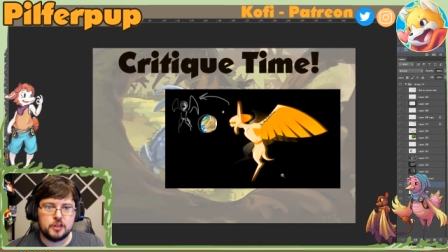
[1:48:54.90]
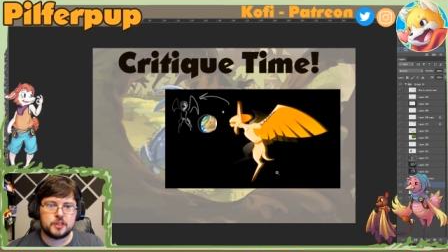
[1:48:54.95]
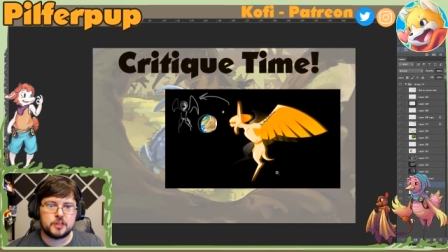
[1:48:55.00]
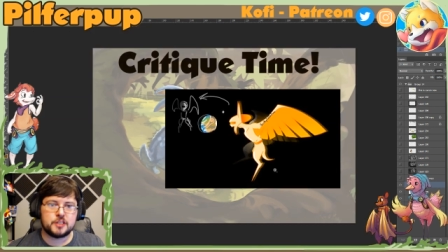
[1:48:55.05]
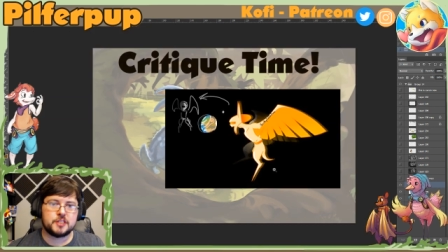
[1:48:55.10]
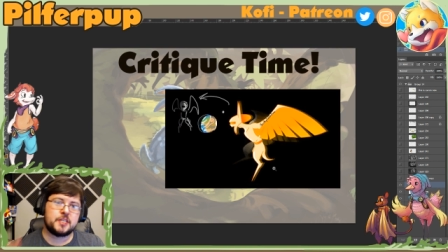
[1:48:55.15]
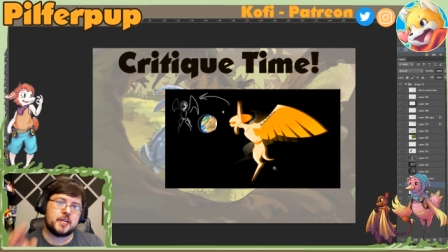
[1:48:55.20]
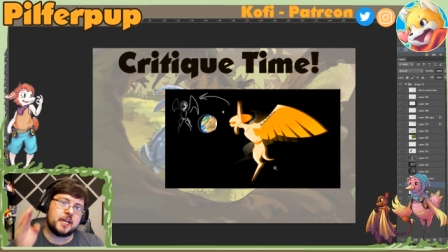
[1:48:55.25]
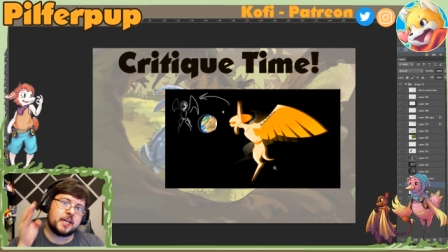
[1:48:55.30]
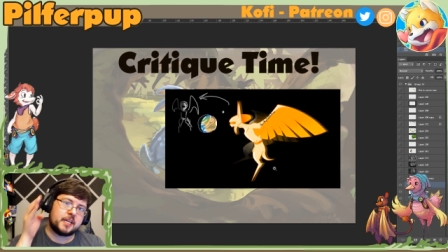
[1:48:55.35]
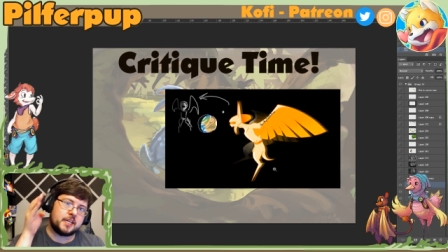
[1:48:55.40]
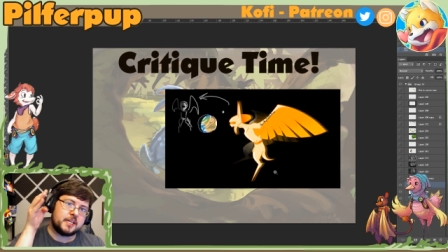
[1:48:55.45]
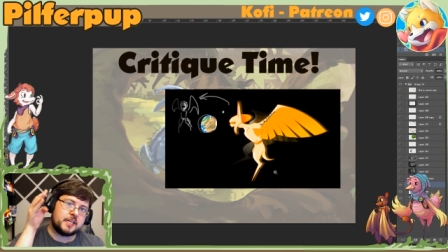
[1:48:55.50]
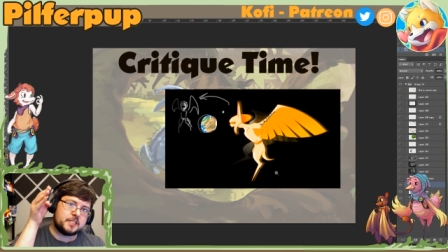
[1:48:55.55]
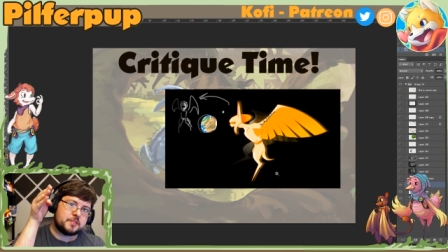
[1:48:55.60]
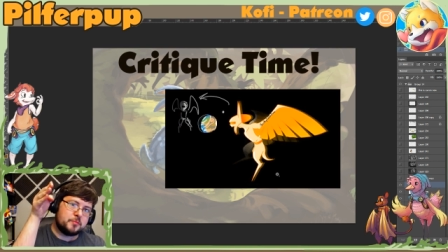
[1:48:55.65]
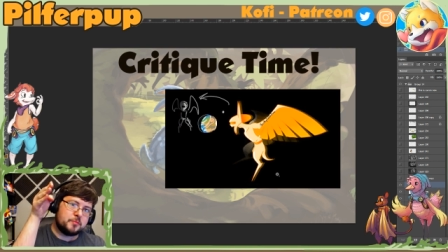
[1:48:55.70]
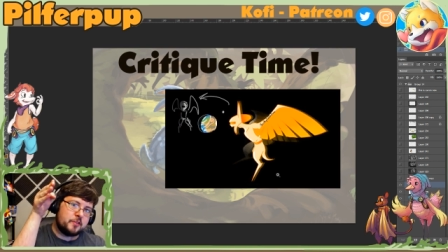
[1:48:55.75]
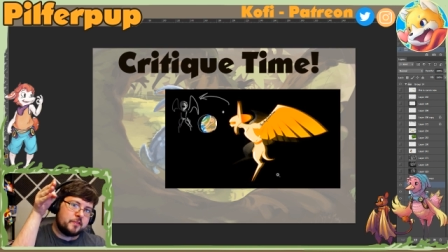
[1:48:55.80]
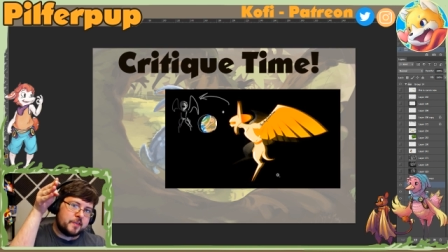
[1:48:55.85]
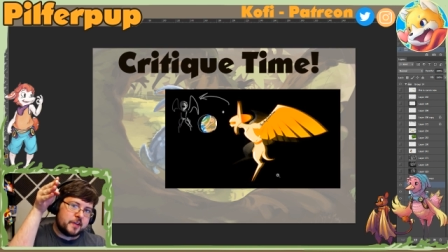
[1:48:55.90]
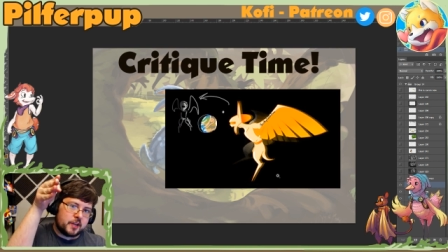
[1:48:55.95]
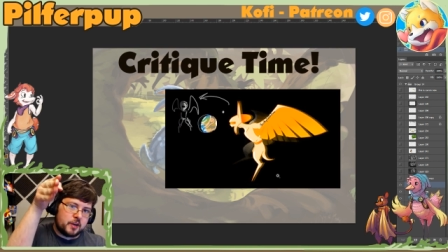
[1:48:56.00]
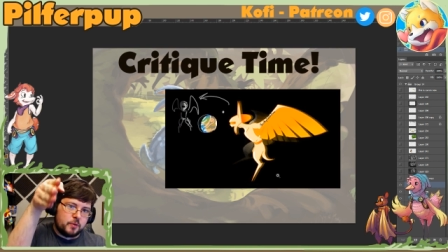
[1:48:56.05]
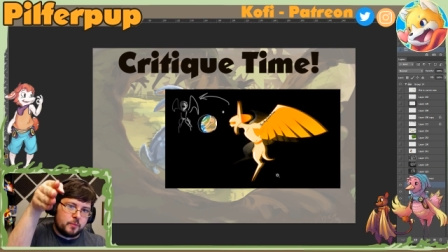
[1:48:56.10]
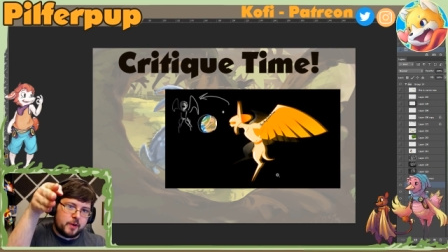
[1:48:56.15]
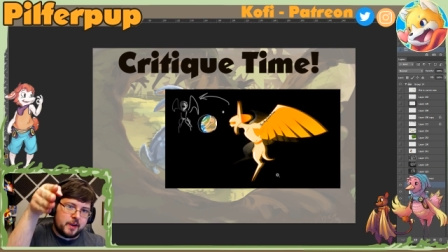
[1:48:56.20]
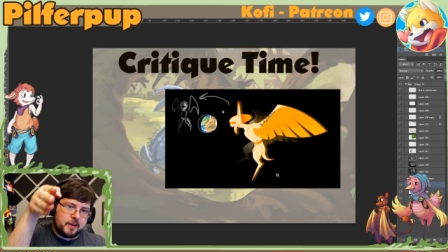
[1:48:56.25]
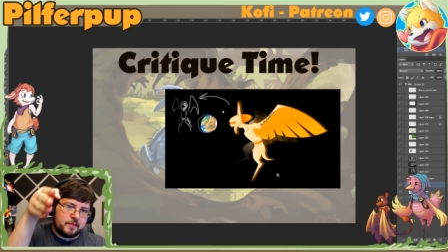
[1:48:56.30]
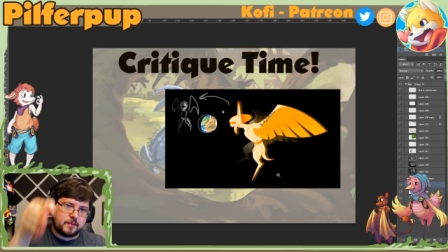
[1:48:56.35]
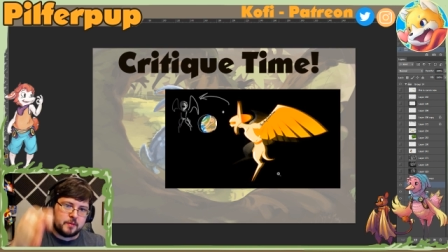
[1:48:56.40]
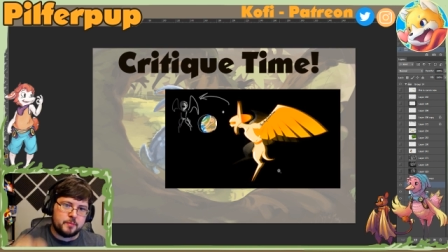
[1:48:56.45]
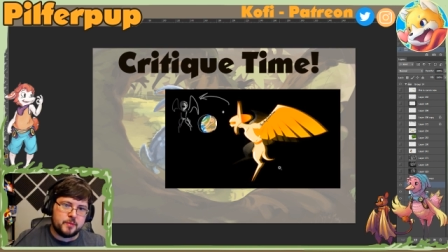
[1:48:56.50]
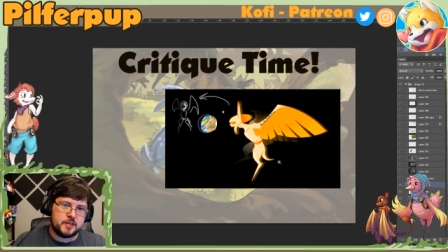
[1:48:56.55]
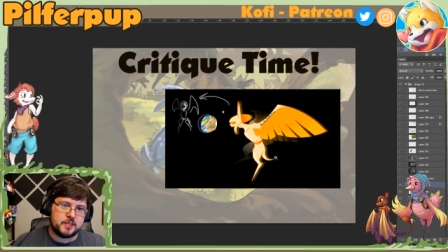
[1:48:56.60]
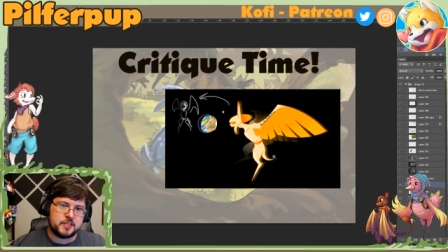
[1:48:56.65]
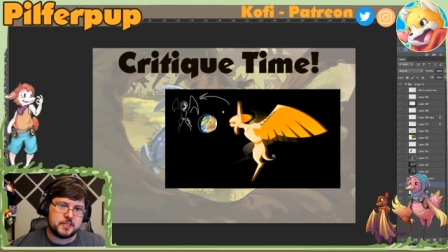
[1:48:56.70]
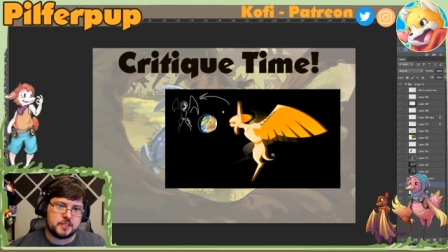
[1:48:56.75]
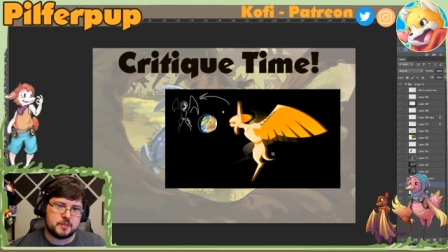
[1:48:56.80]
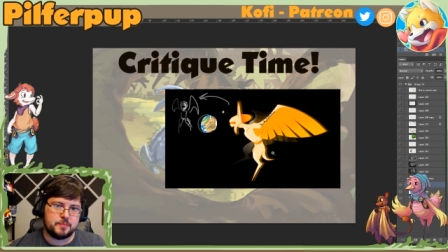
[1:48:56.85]
it looks like he's moving away from
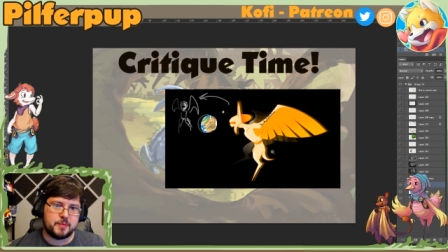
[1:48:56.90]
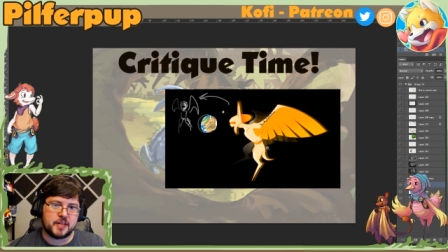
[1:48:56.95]
us